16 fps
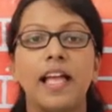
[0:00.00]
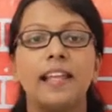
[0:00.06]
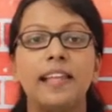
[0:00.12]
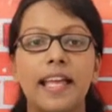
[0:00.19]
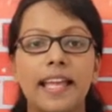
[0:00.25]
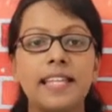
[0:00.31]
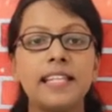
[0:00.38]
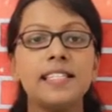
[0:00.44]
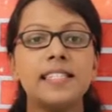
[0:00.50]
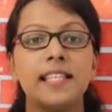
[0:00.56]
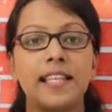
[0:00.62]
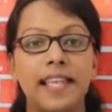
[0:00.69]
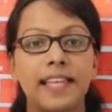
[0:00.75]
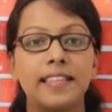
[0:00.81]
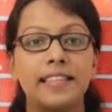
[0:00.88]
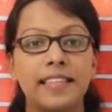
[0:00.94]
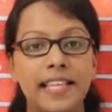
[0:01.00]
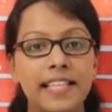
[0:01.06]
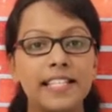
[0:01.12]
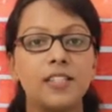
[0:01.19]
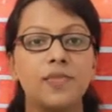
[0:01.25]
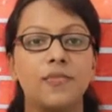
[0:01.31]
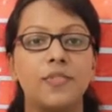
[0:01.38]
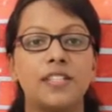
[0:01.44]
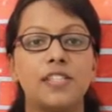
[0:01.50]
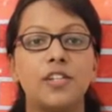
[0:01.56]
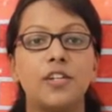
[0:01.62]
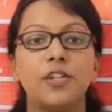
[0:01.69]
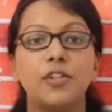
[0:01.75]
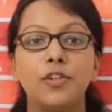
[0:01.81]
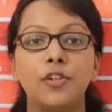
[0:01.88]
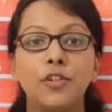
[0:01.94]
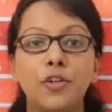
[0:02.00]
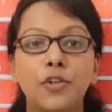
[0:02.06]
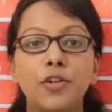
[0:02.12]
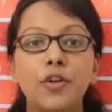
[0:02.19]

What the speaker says: Lines like these which do